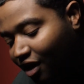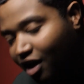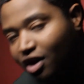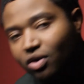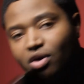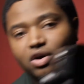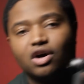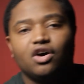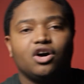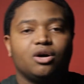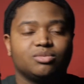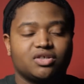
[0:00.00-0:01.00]
and you don't go
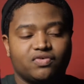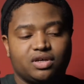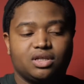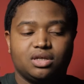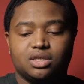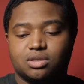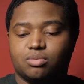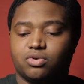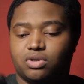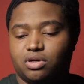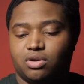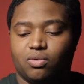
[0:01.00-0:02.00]
home severely
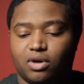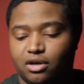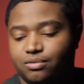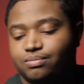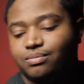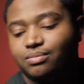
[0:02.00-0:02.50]
disappointed, right?